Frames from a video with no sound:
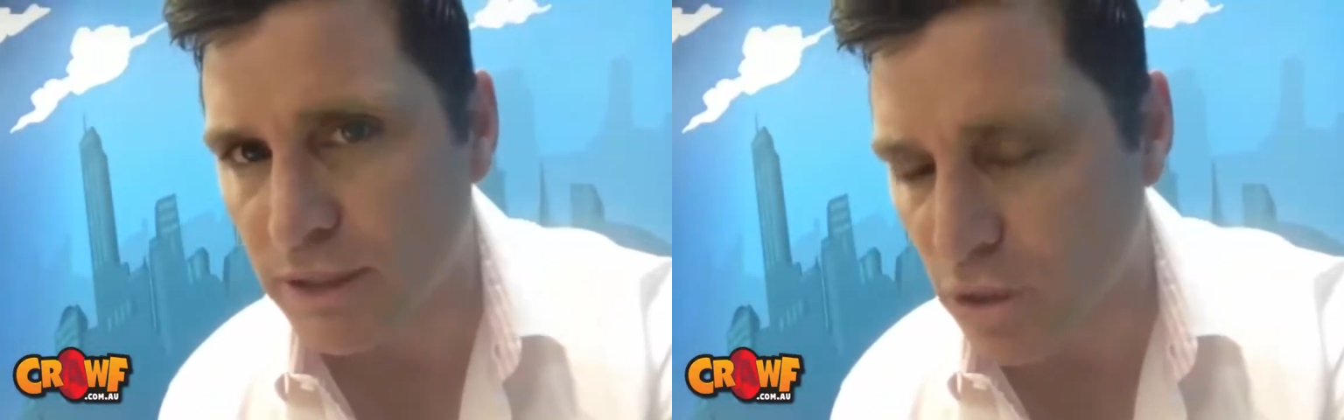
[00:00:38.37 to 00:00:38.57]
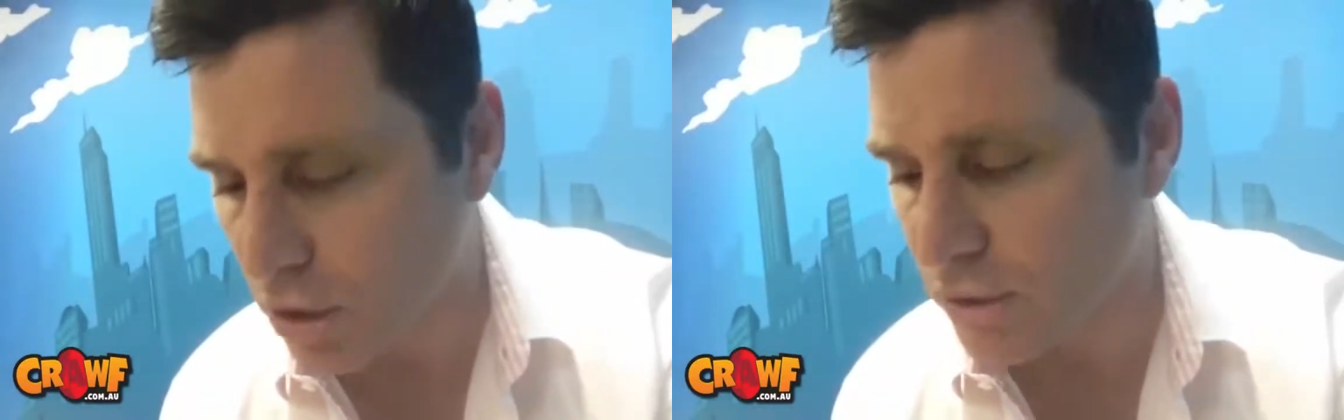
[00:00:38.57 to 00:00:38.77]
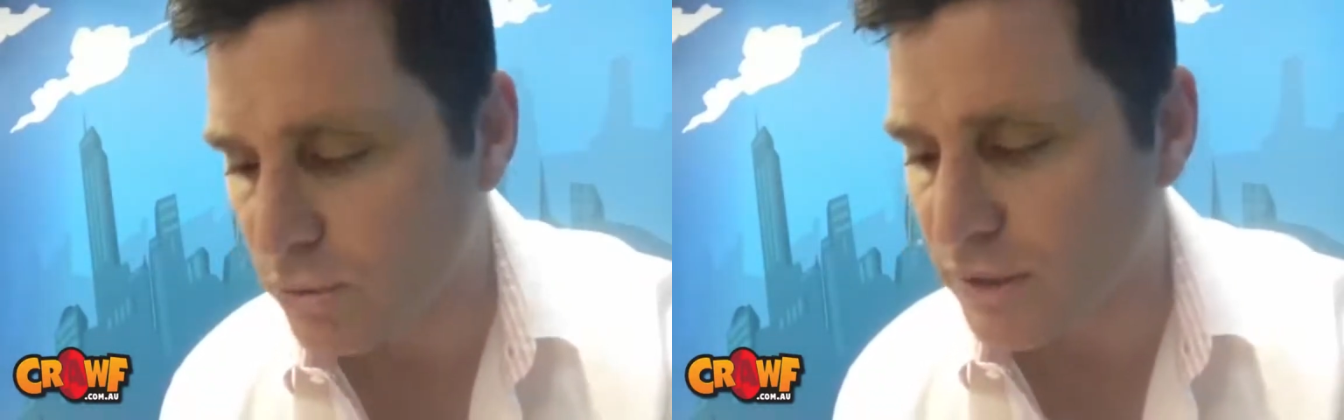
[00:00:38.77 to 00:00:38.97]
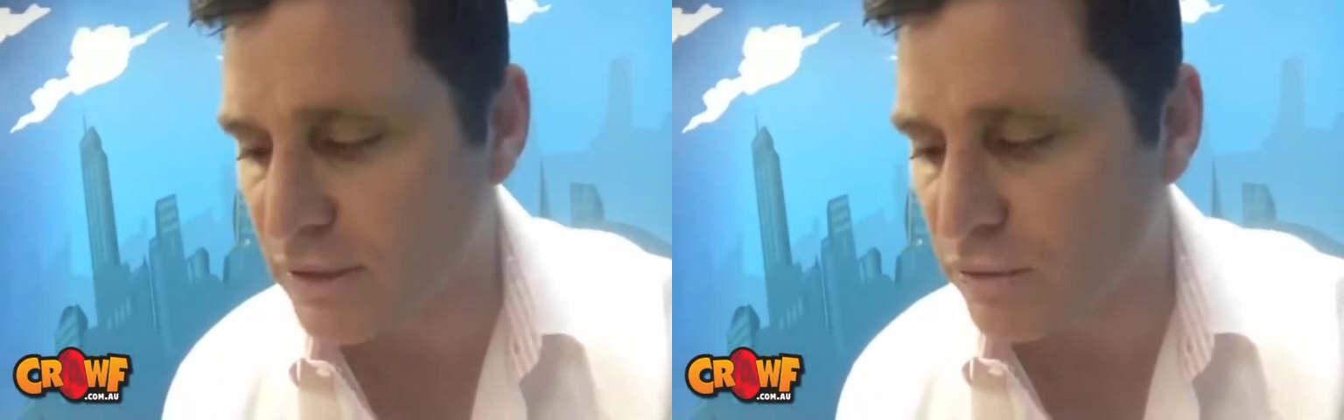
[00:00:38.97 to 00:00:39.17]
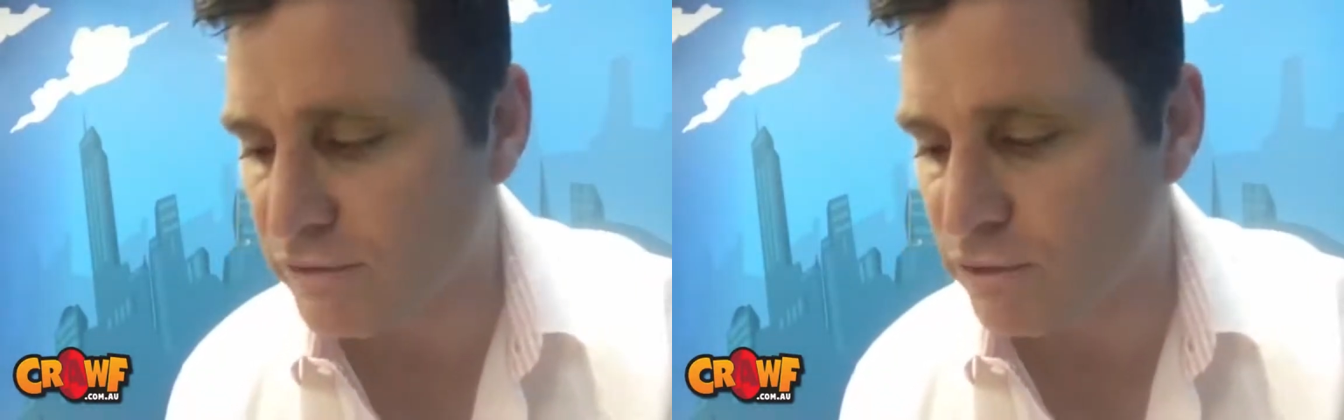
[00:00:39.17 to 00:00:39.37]
but Collingwood are
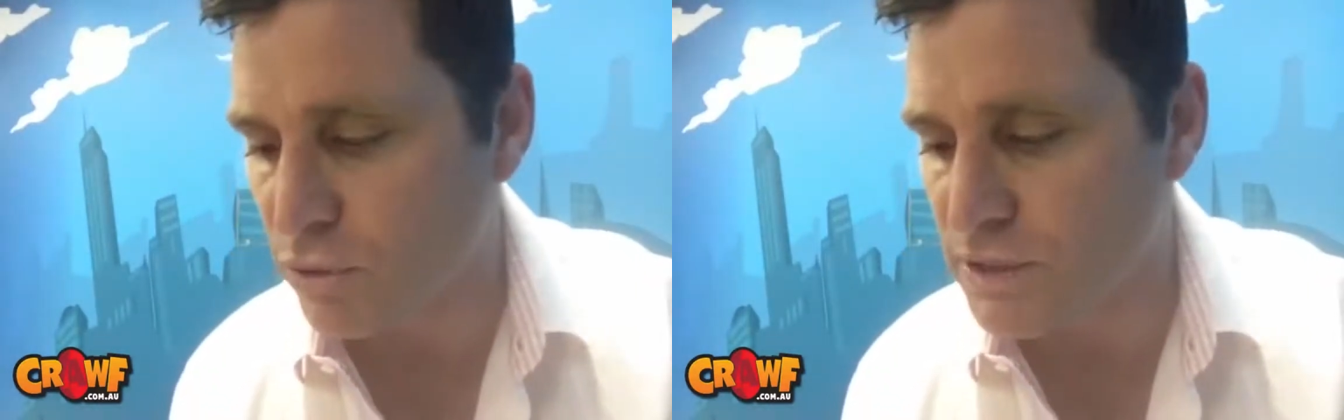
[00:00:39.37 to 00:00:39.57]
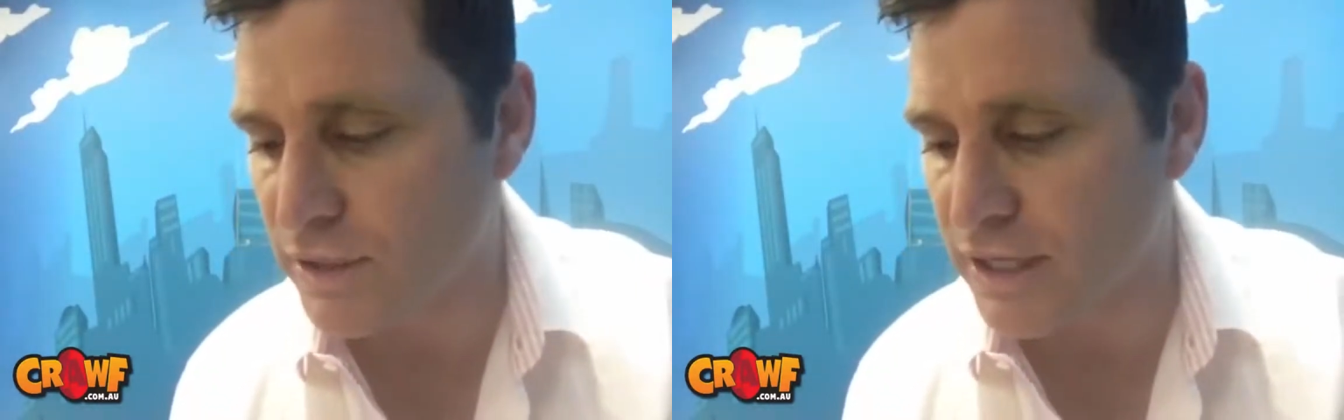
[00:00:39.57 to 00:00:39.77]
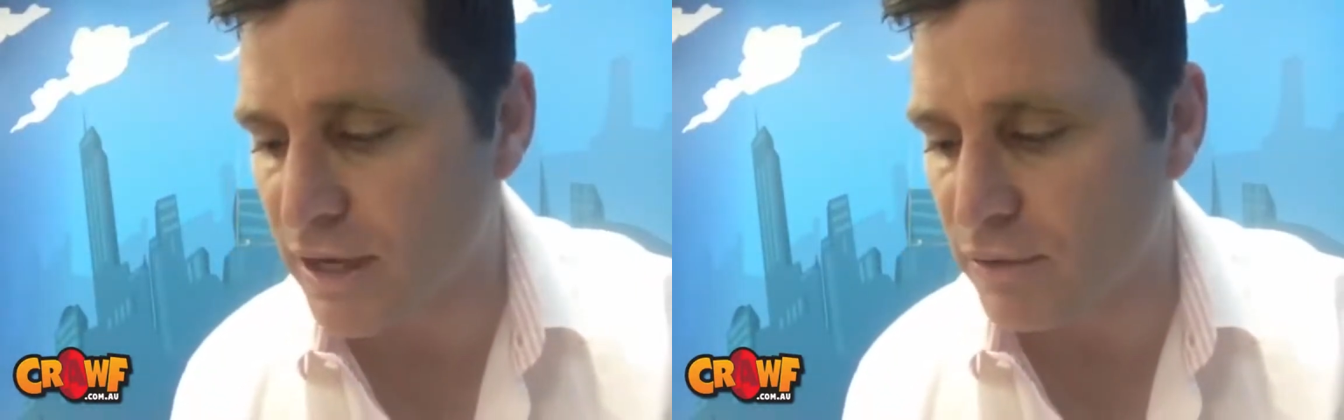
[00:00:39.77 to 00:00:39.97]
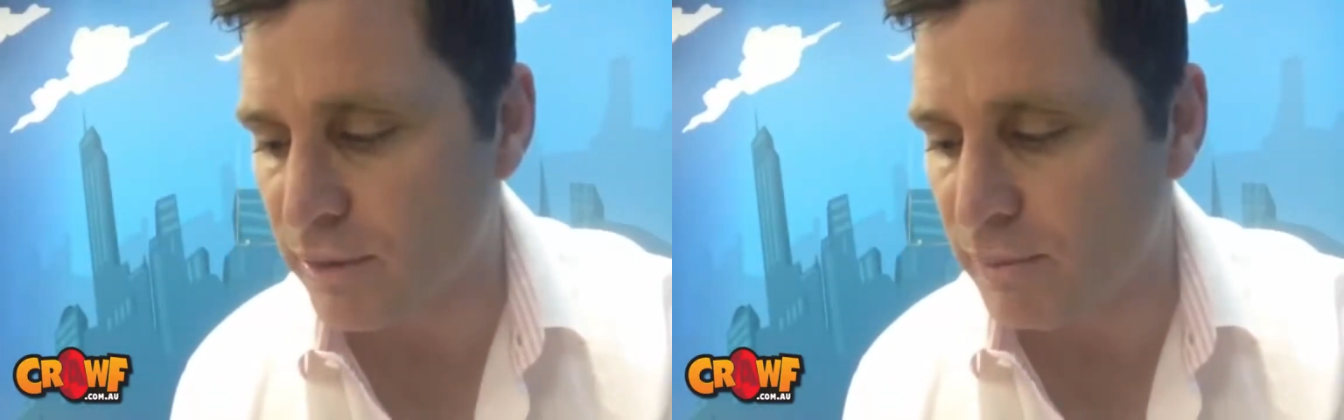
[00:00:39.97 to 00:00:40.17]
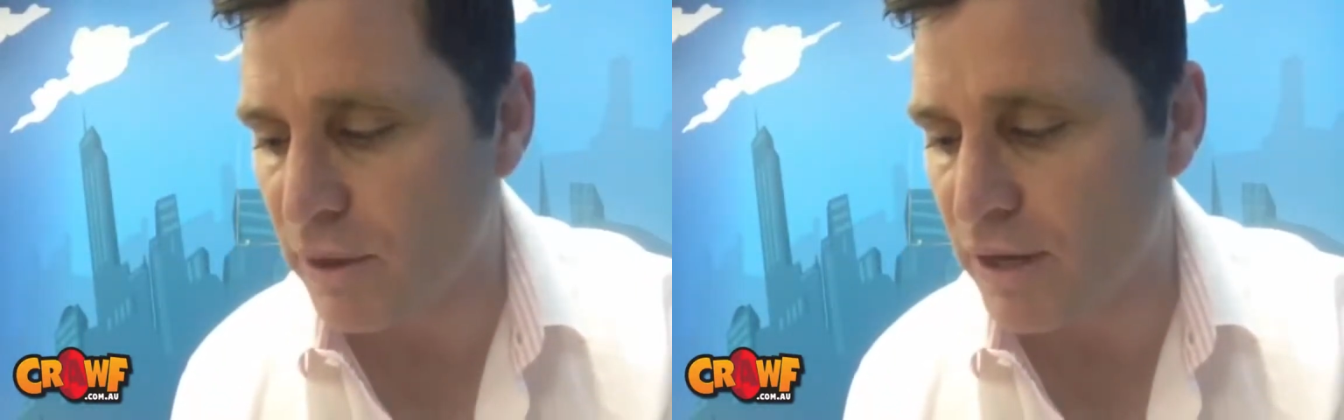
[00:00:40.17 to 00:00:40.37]
in good form, so I'm going to go with
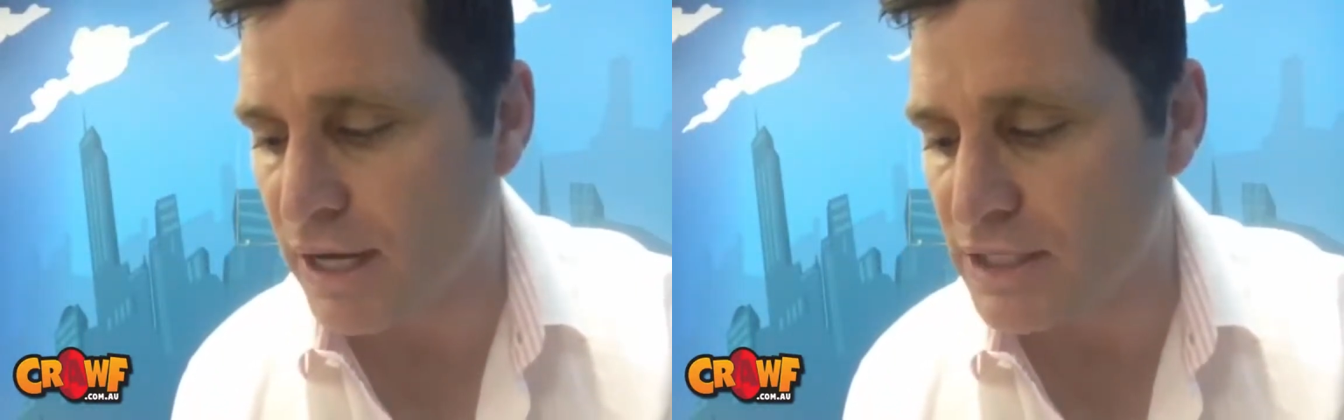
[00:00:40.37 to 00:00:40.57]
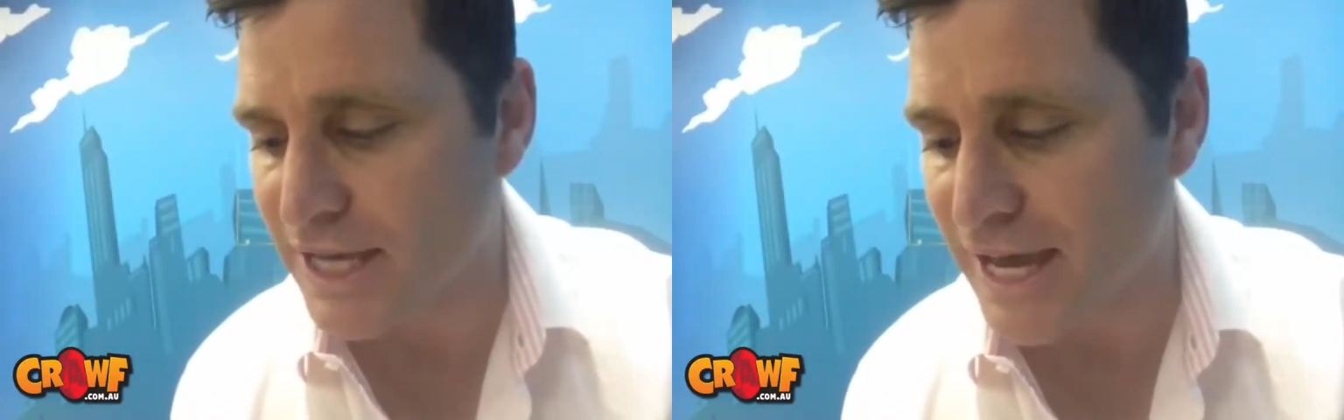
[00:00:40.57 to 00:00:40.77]
the Pies.